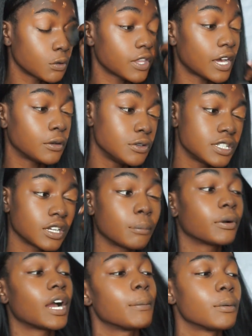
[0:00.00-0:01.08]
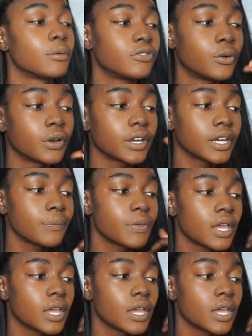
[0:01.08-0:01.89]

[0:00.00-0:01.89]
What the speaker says: without using a primer before,